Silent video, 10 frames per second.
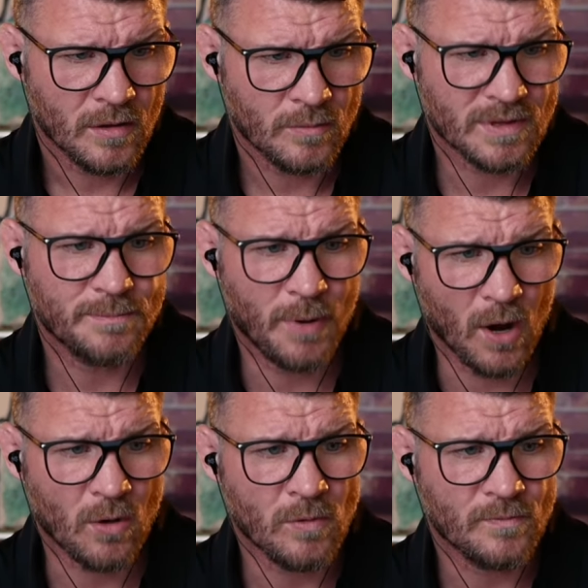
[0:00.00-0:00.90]
with
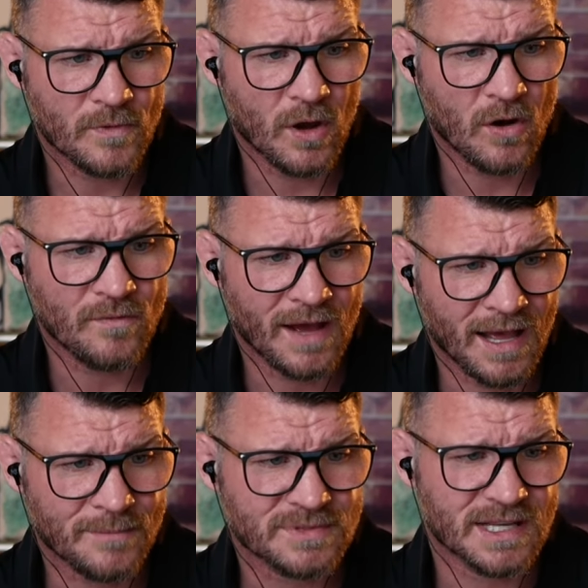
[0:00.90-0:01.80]
Bo over
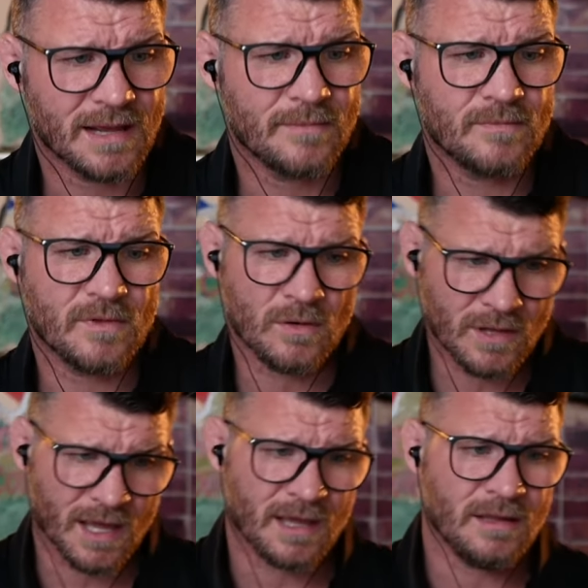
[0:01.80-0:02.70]
Hamzat.
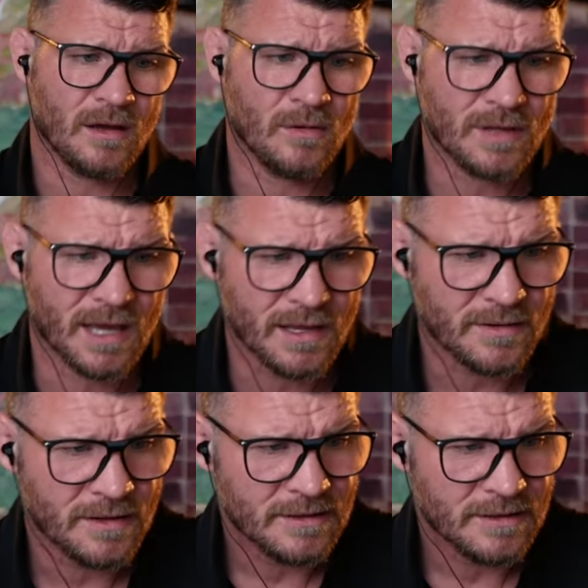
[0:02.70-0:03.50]
Okay, okay.